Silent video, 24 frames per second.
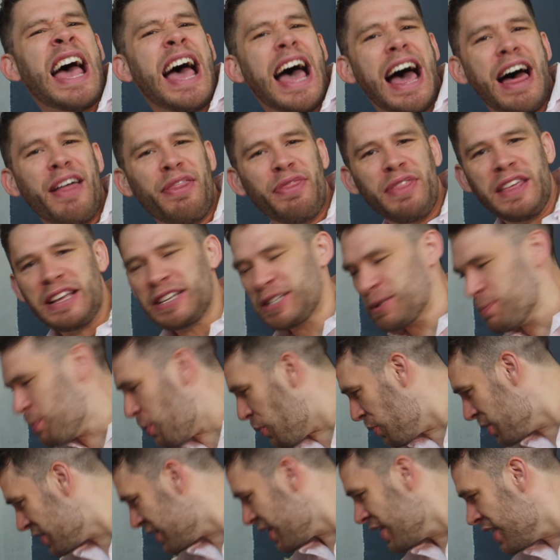At this
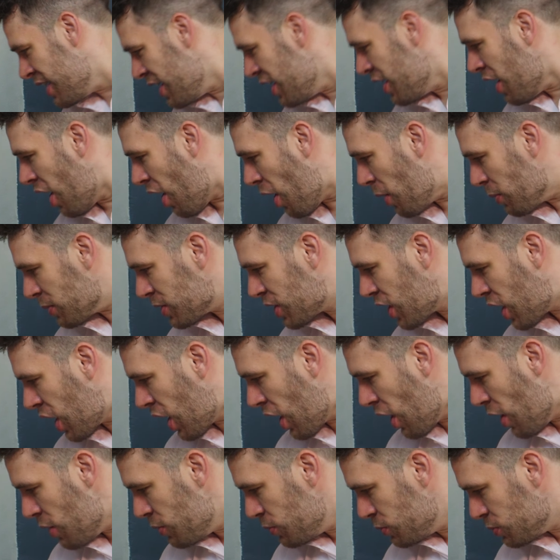point, I'll
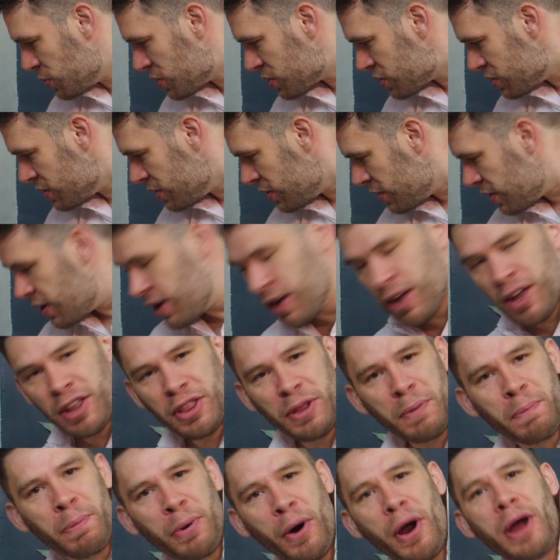close
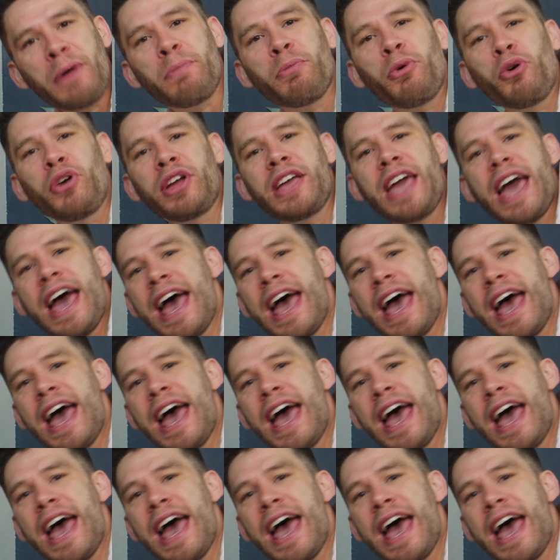the primary